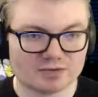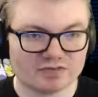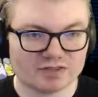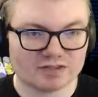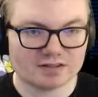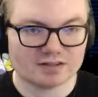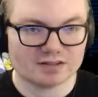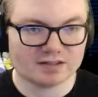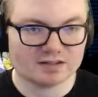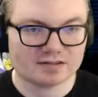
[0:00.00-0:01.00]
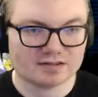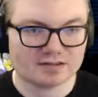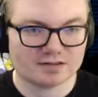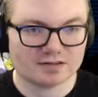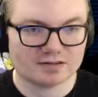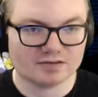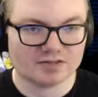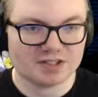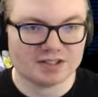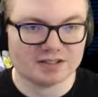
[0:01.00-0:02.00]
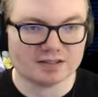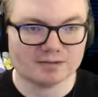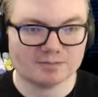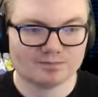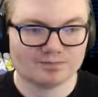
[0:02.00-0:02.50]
move it to this over here.